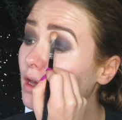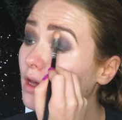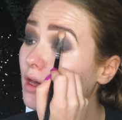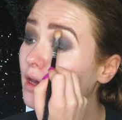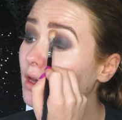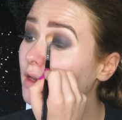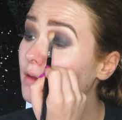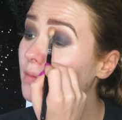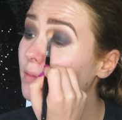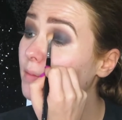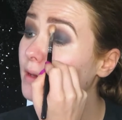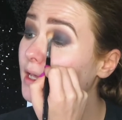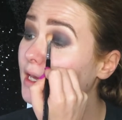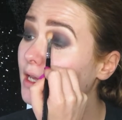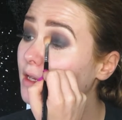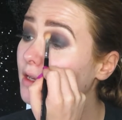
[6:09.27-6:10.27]
and
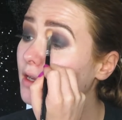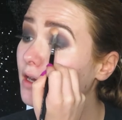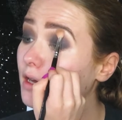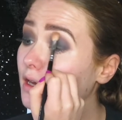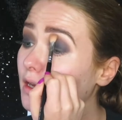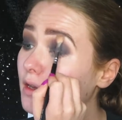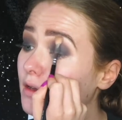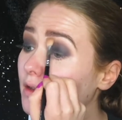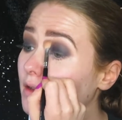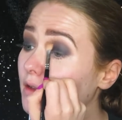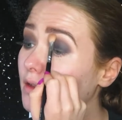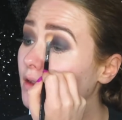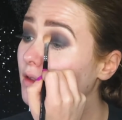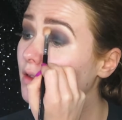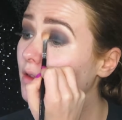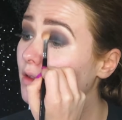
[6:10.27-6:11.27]
blend out
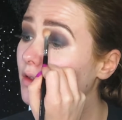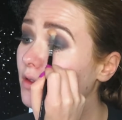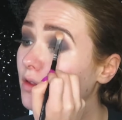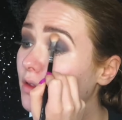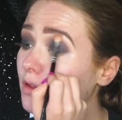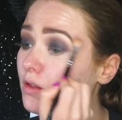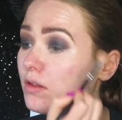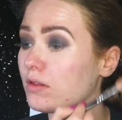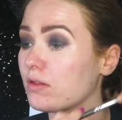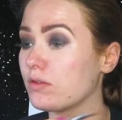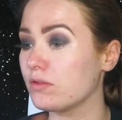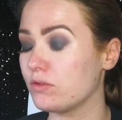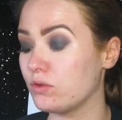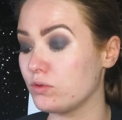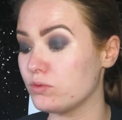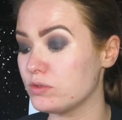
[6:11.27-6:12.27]

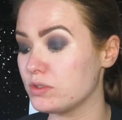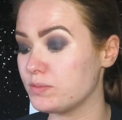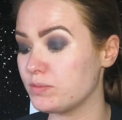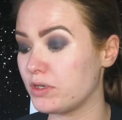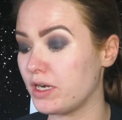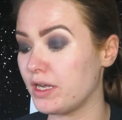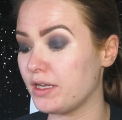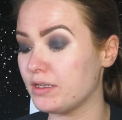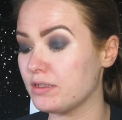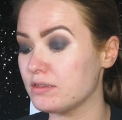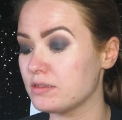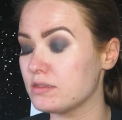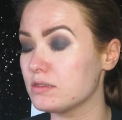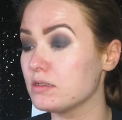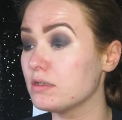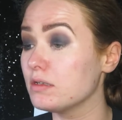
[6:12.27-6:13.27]
those
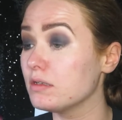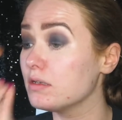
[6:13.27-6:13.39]
browns